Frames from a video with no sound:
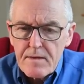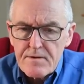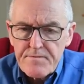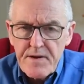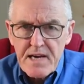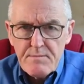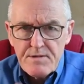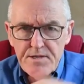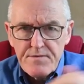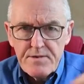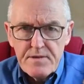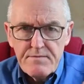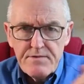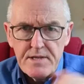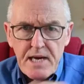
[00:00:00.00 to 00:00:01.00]
It's famous
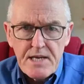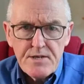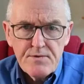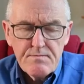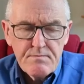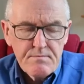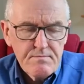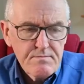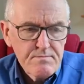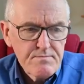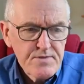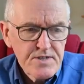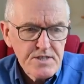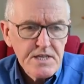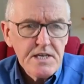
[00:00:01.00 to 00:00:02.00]
for that
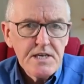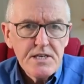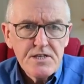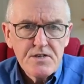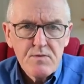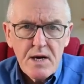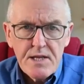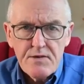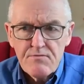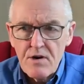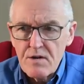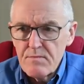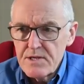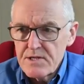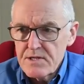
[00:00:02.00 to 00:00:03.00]
siege where the
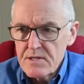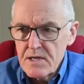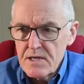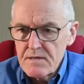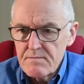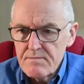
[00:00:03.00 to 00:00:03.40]
Romans